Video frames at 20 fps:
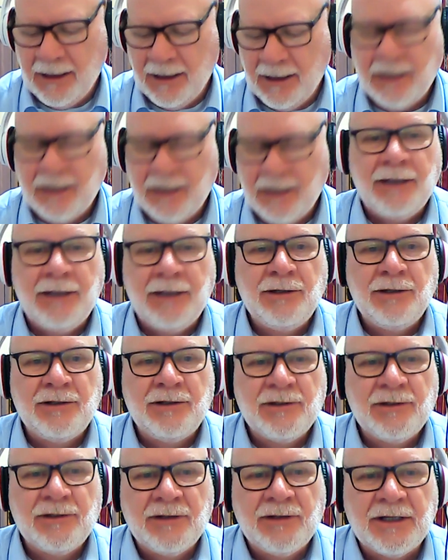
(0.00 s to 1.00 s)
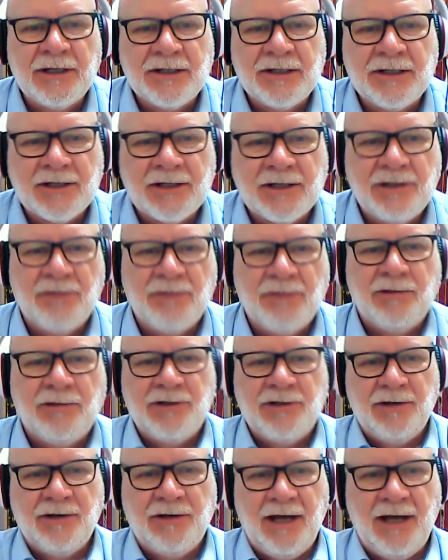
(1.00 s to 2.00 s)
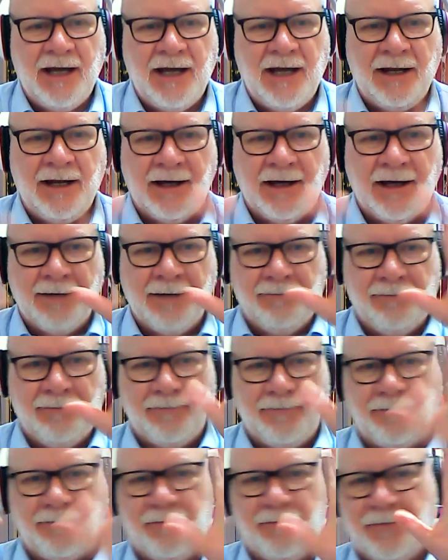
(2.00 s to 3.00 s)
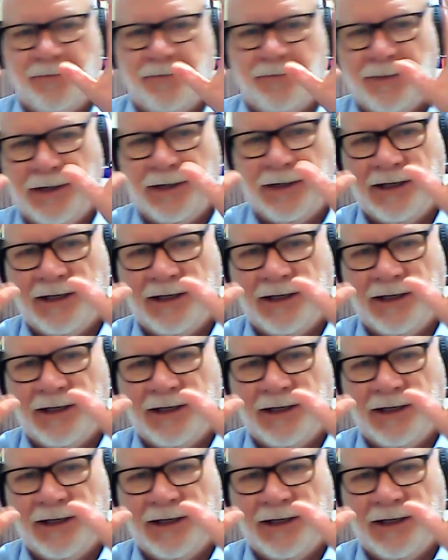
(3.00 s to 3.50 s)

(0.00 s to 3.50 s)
can you do this? Can you put your hand up like